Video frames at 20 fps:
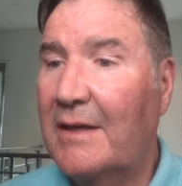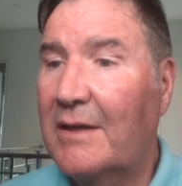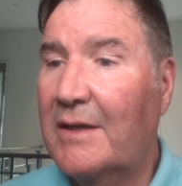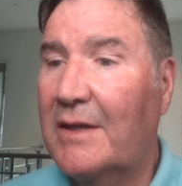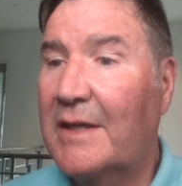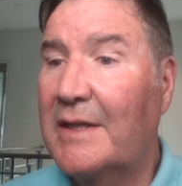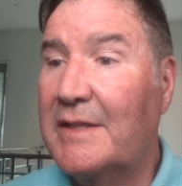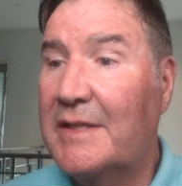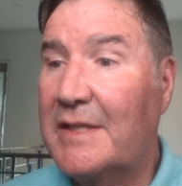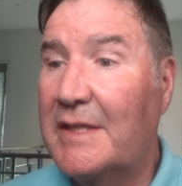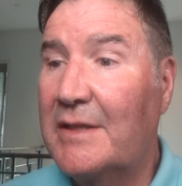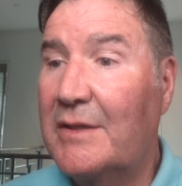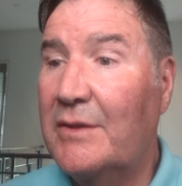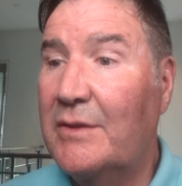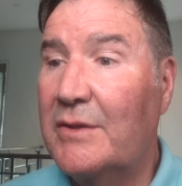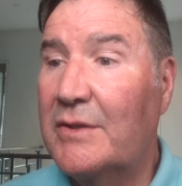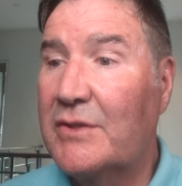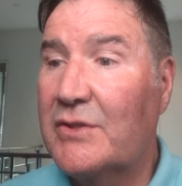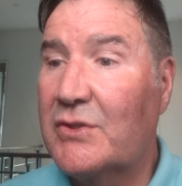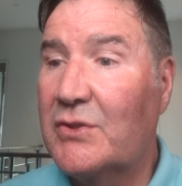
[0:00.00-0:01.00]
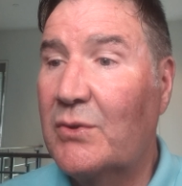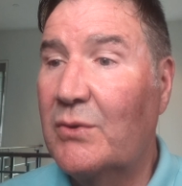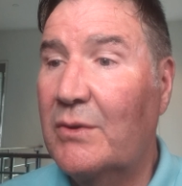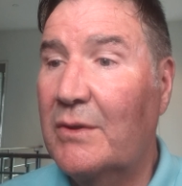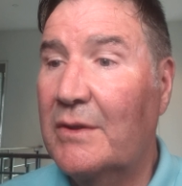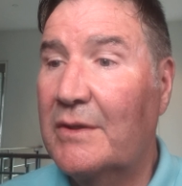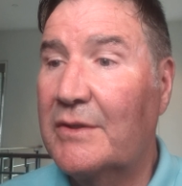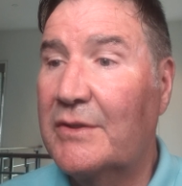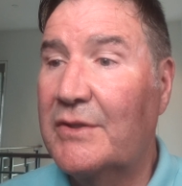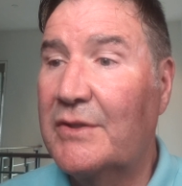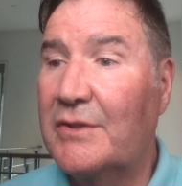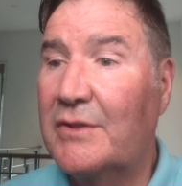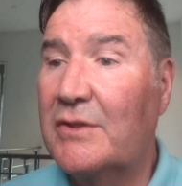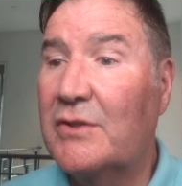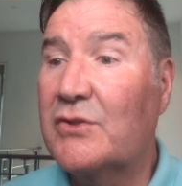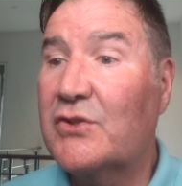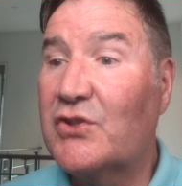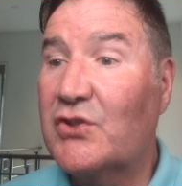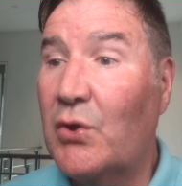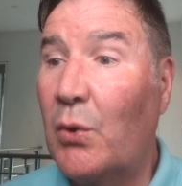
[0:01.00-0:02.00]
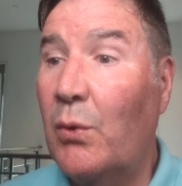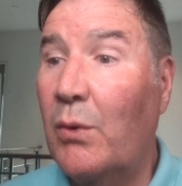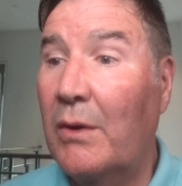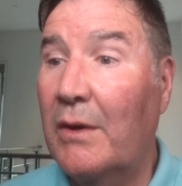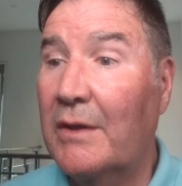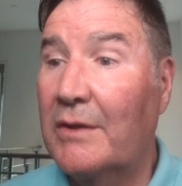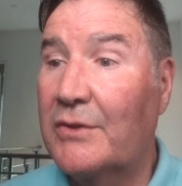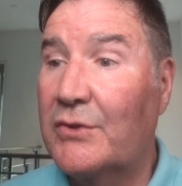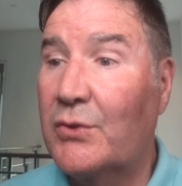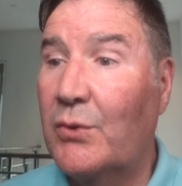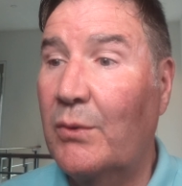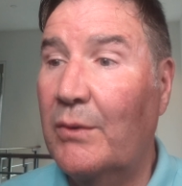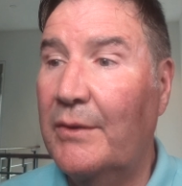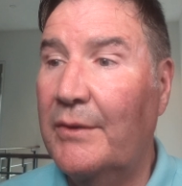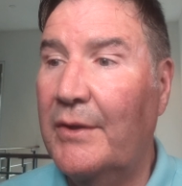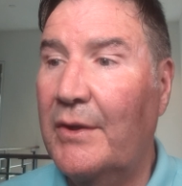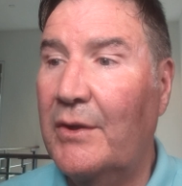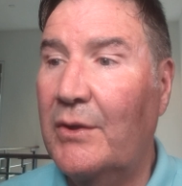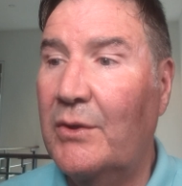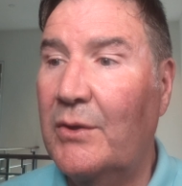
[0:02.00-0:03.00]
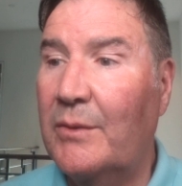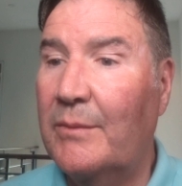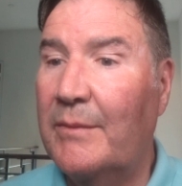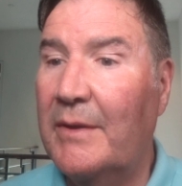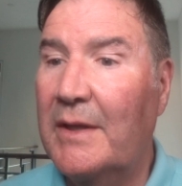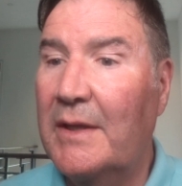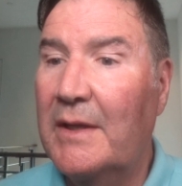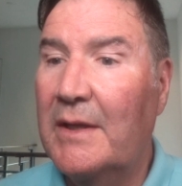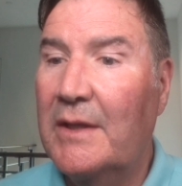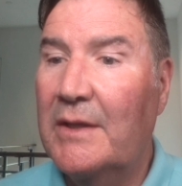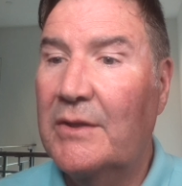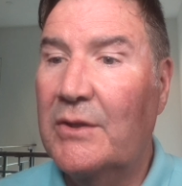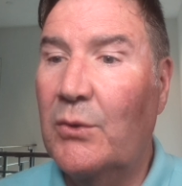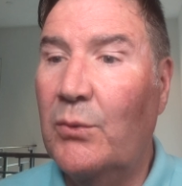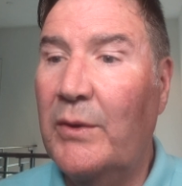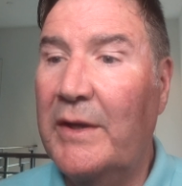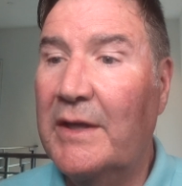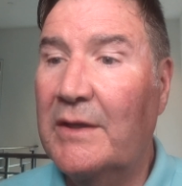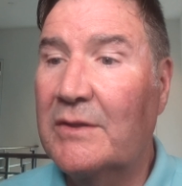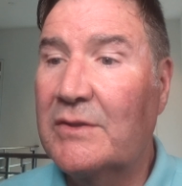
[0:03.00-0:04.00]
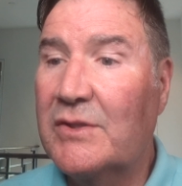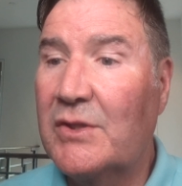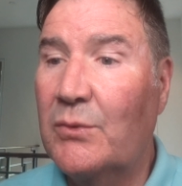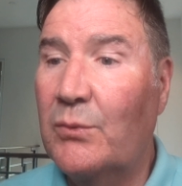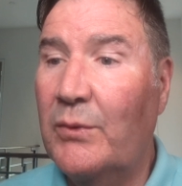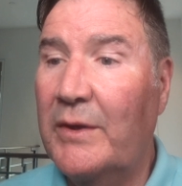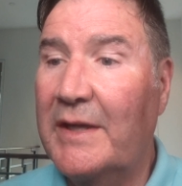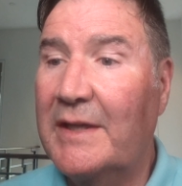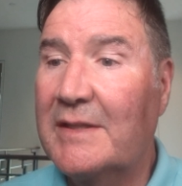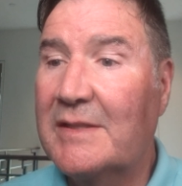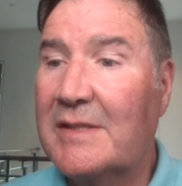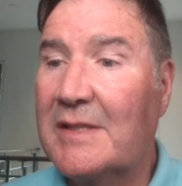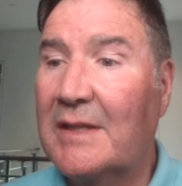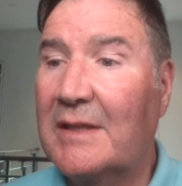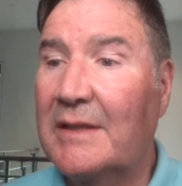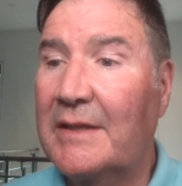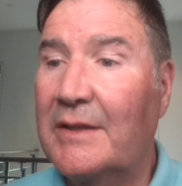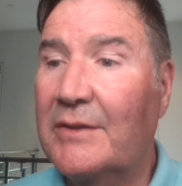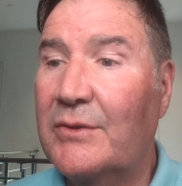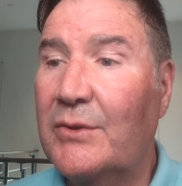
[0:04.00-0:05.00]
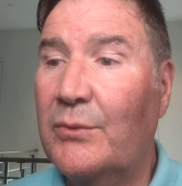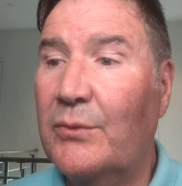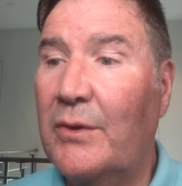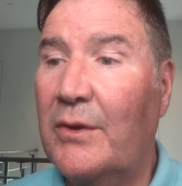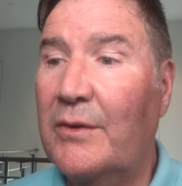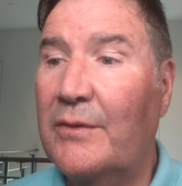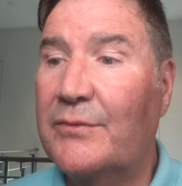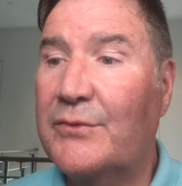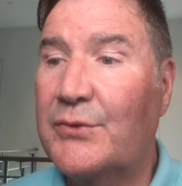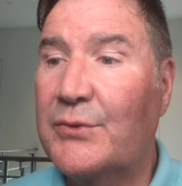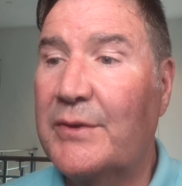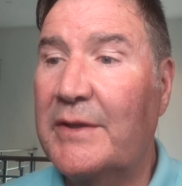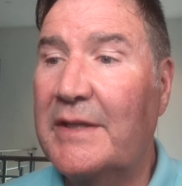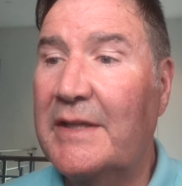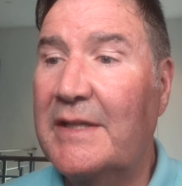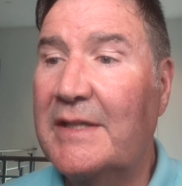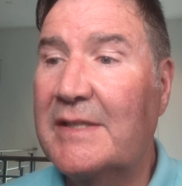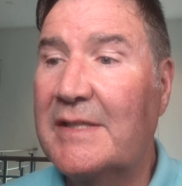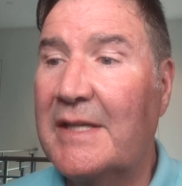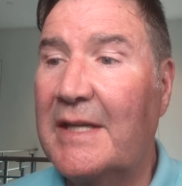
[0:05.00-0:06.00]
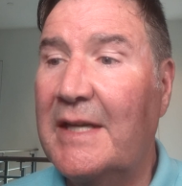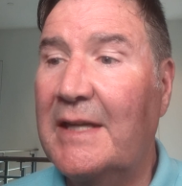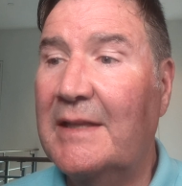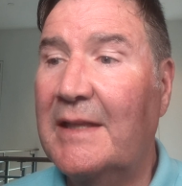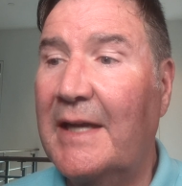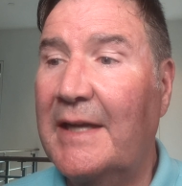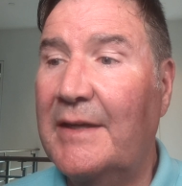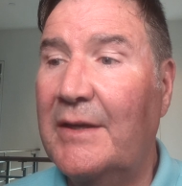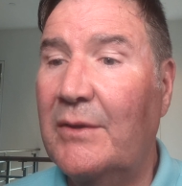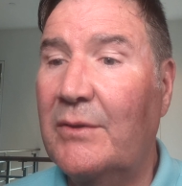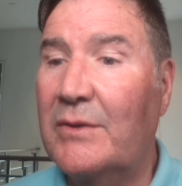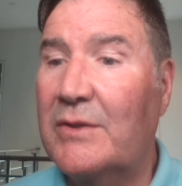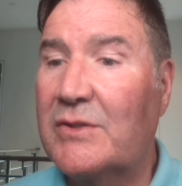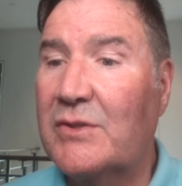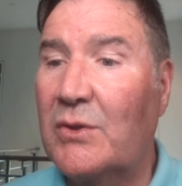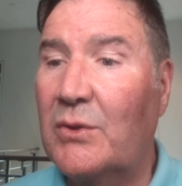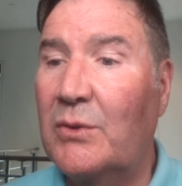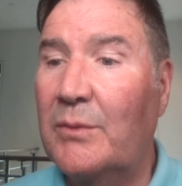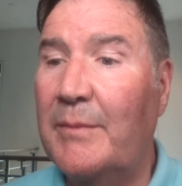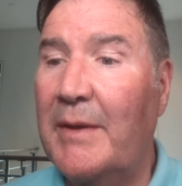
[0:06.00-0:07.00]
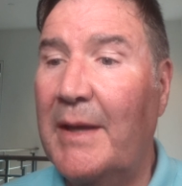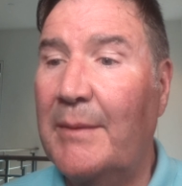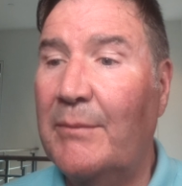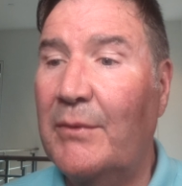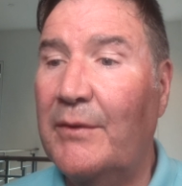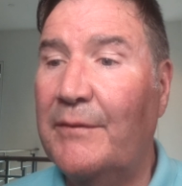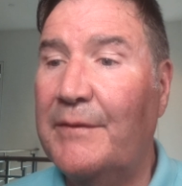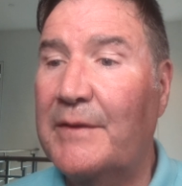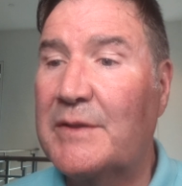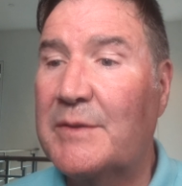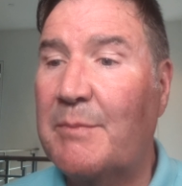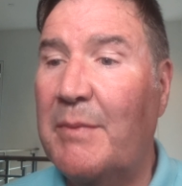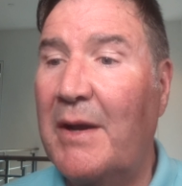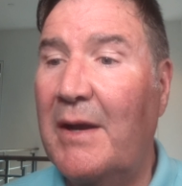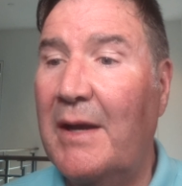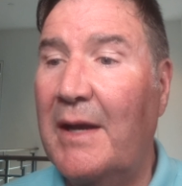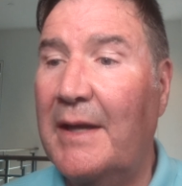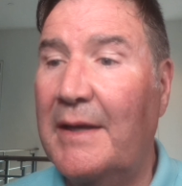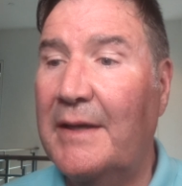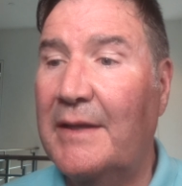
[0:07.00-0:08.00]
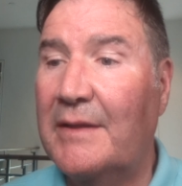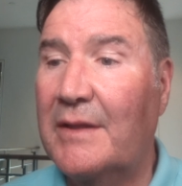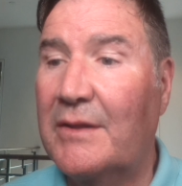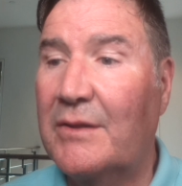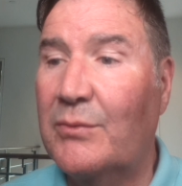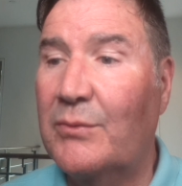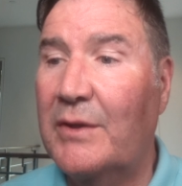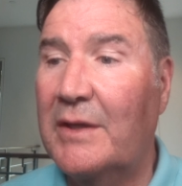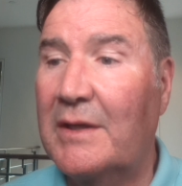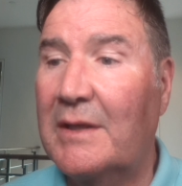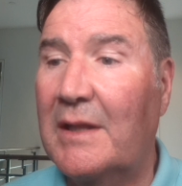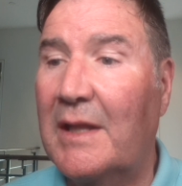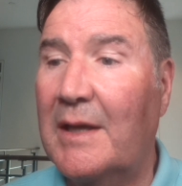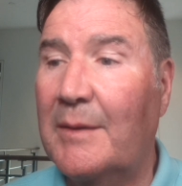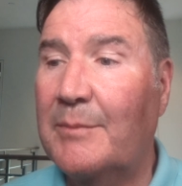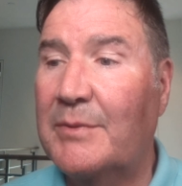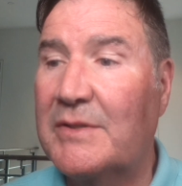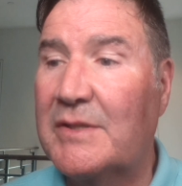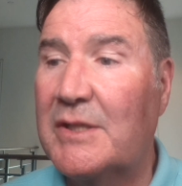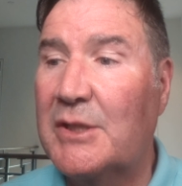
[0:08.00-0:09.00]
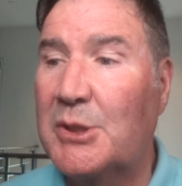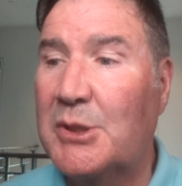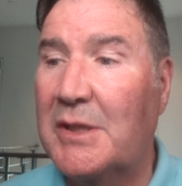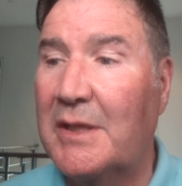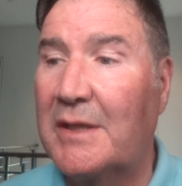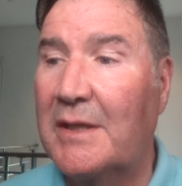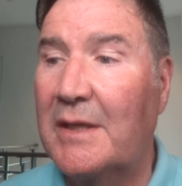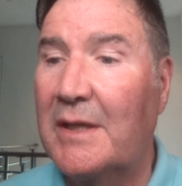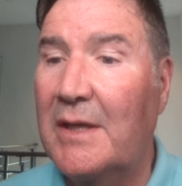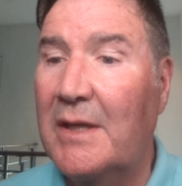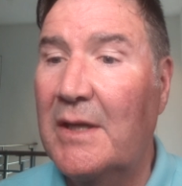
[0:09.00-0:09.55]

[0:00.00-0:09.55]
continued to soar toward home. The wheels and wings cleared the row of trees. Eli noticed Old Man Murphy's pond in the 3 o'clock position.